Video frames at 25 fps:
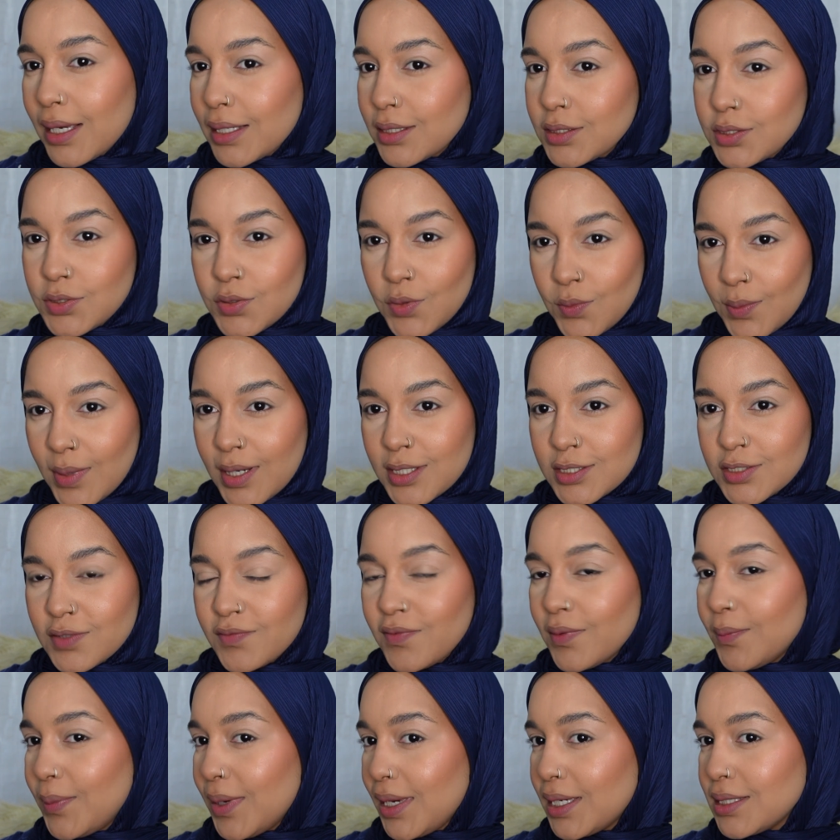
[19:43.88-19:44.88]
too much of
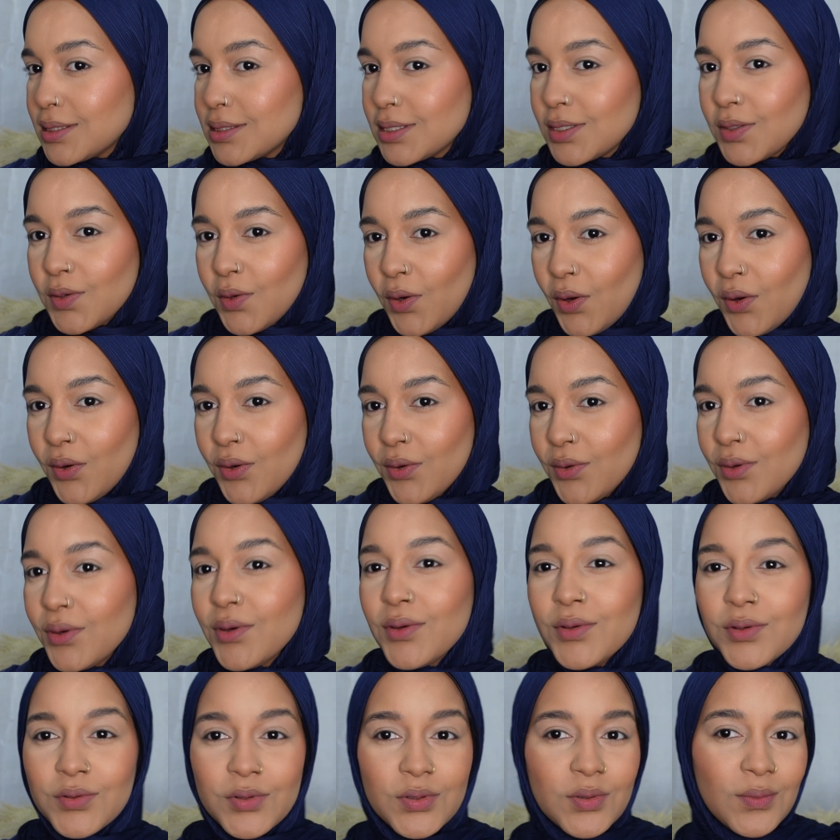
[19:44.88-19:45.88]
a base, you know,
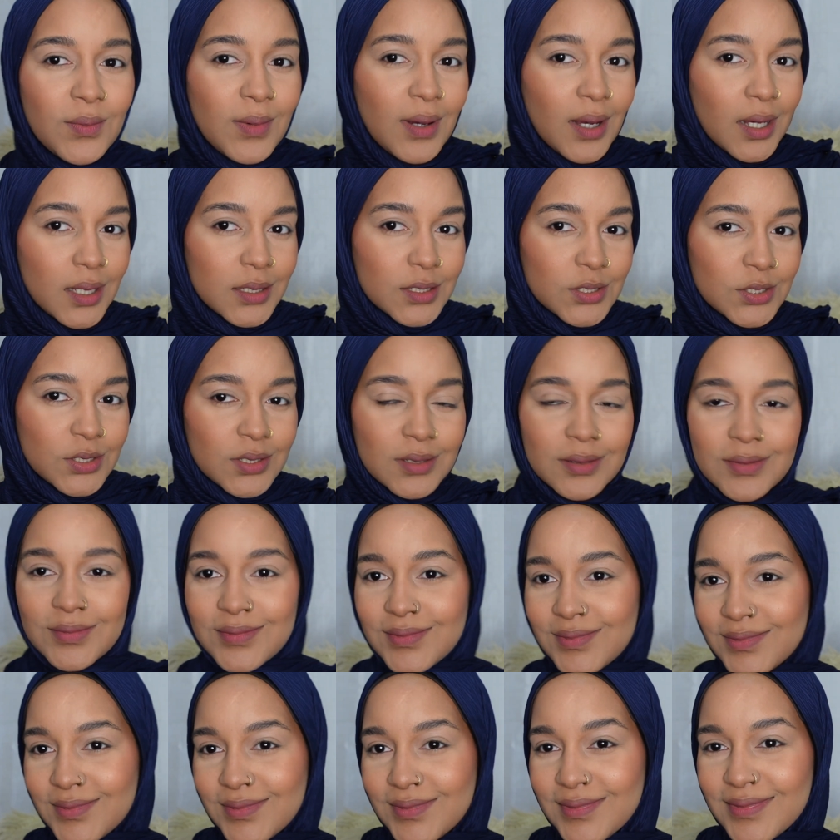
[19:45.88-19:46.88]
too much
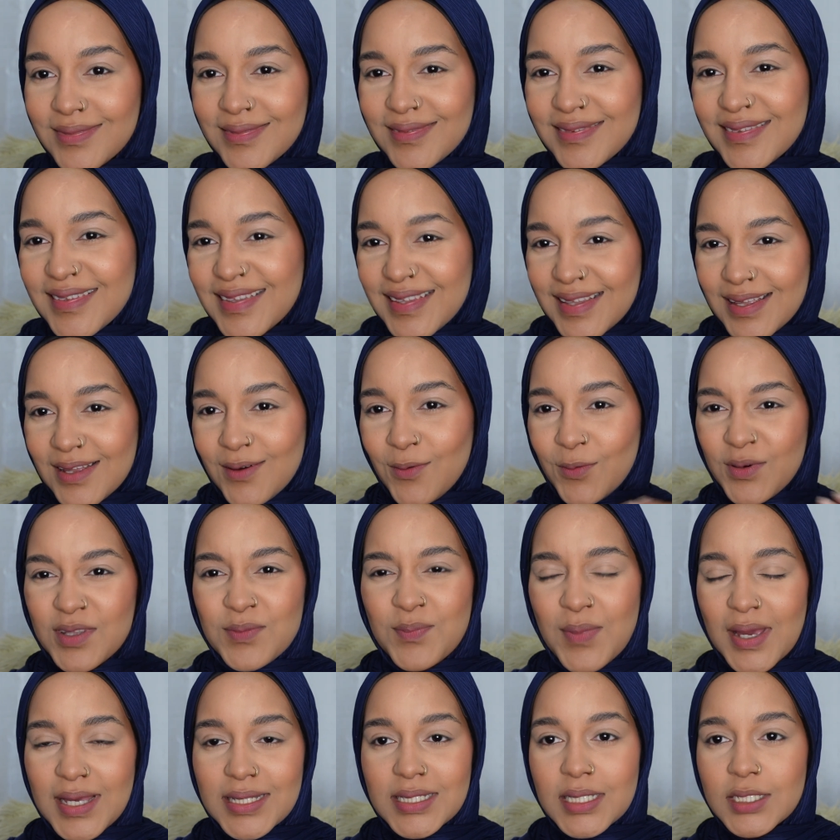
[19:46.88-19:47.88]
with
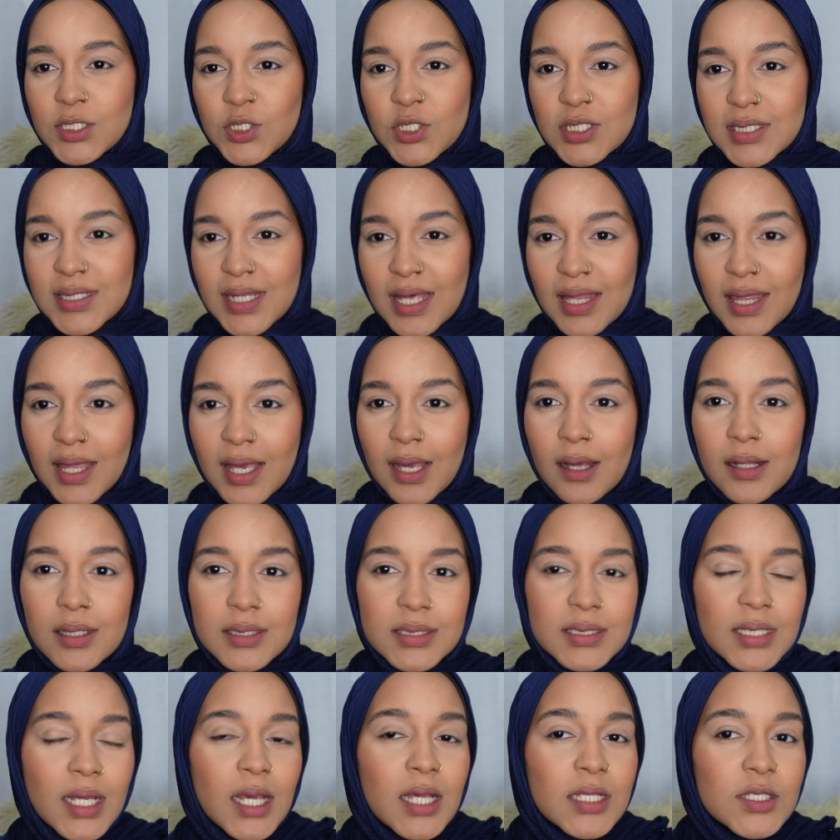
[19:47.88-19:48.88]
base and just nothing
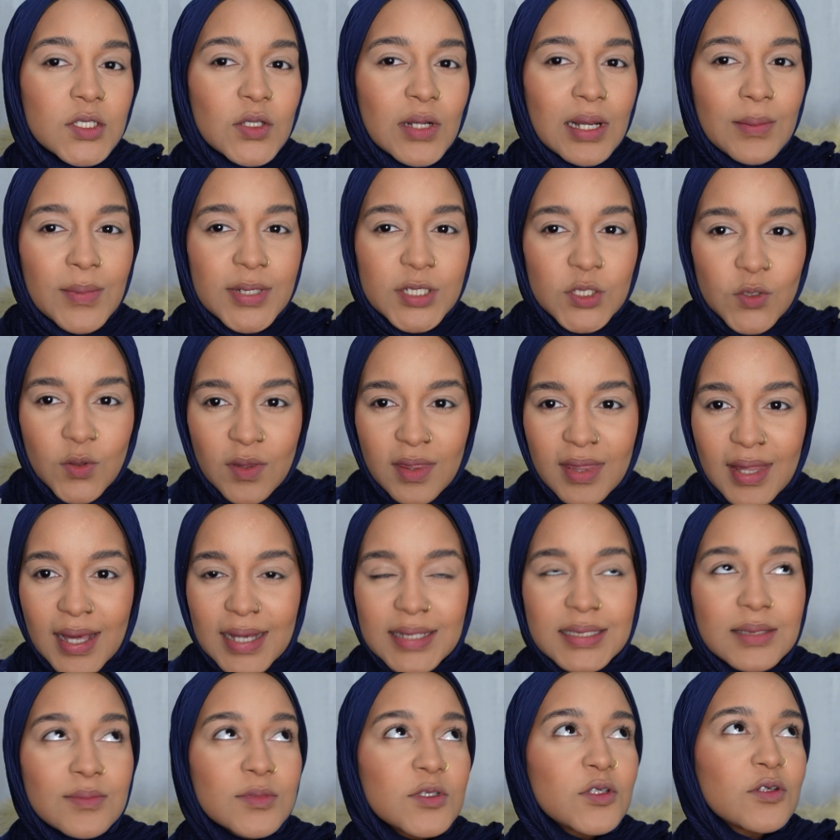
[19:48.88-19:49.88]
else. So let me do
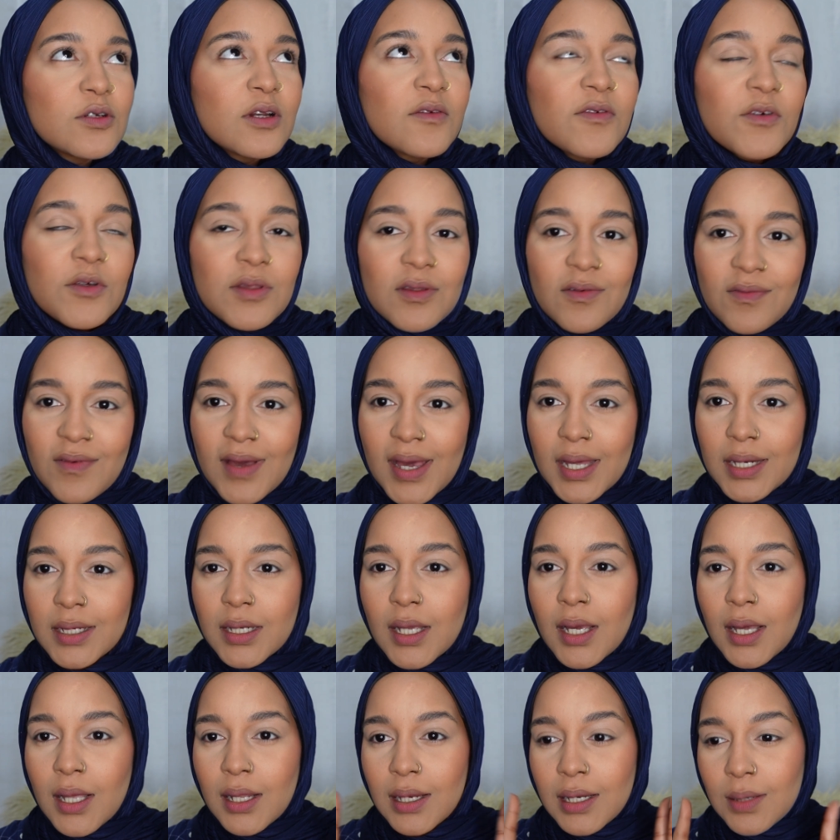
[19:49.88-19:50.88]
that. I'm sorry for the fan.
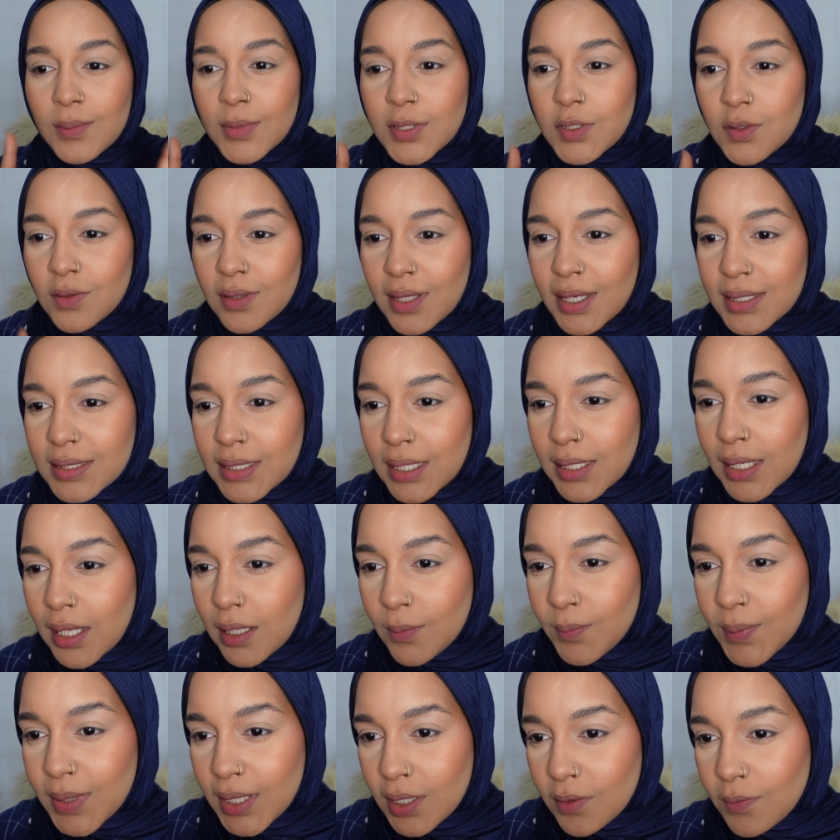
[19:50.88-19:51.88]
Let me do that and
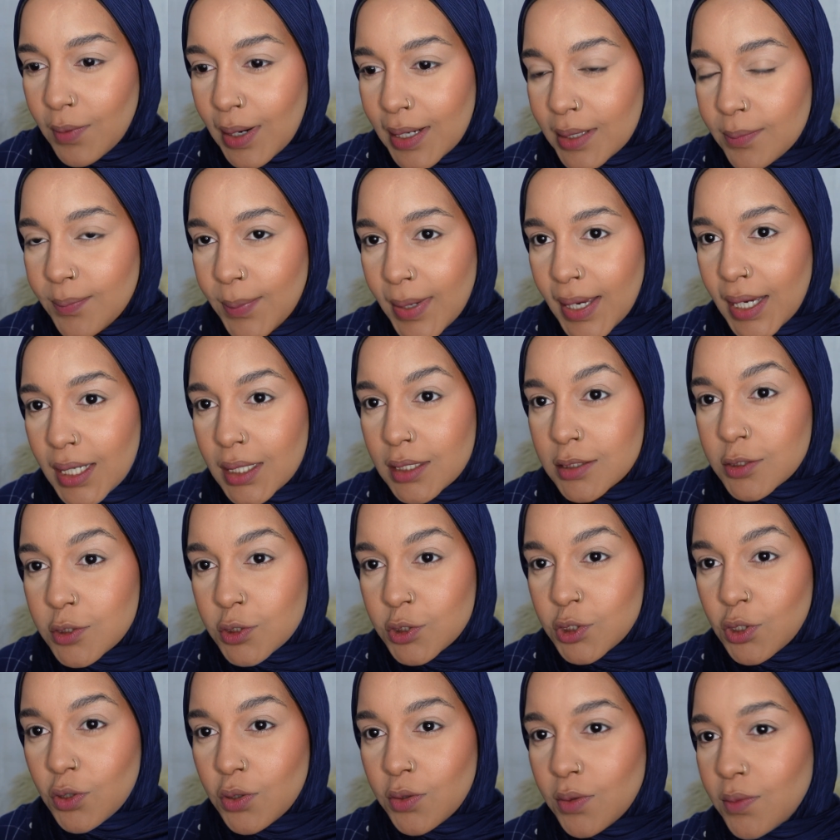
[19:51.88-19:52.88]
I'll be right back to
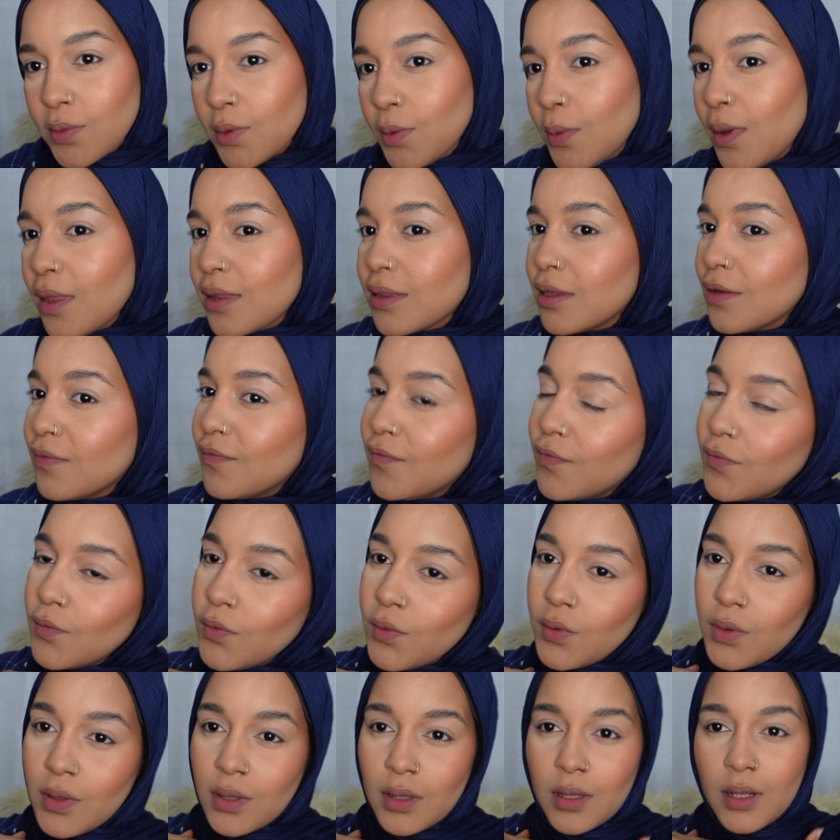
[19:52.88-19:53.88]
show you the
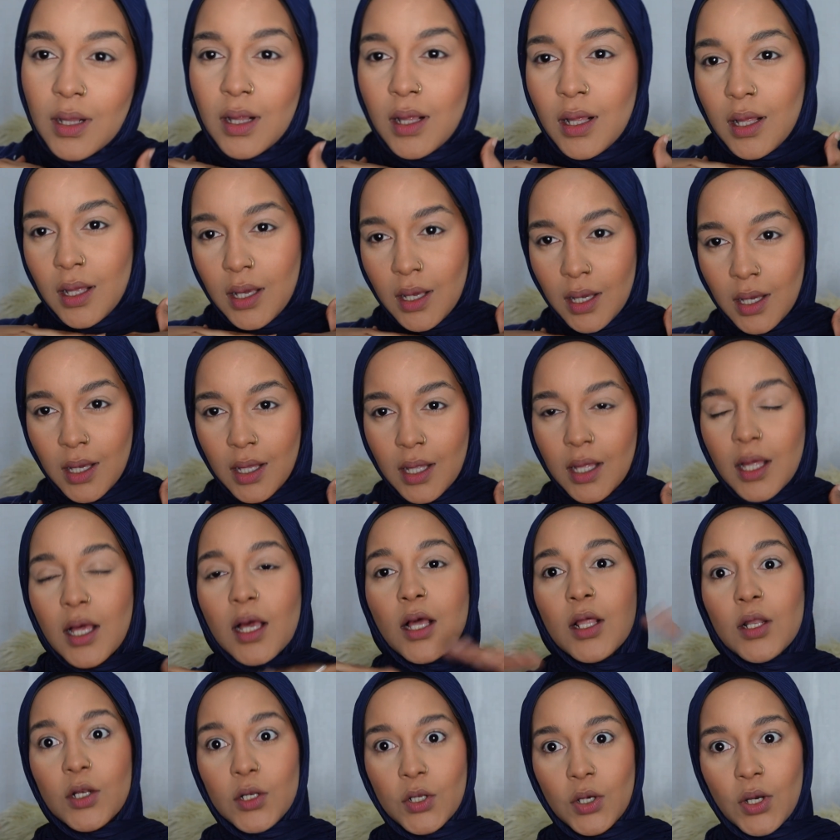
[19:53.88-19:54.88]
full
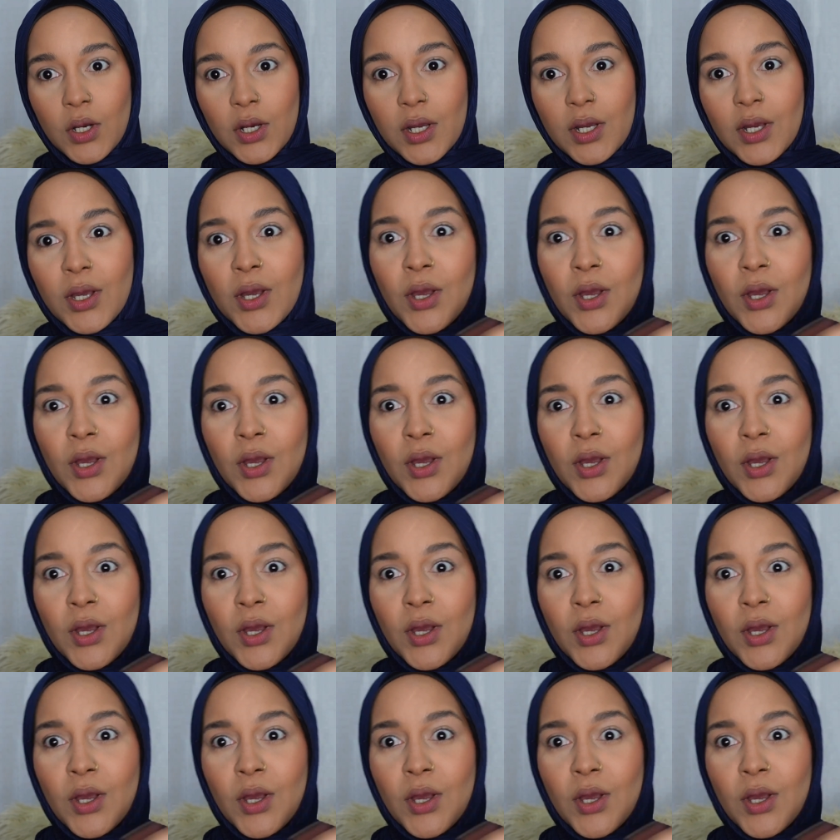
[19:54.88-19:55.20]
look.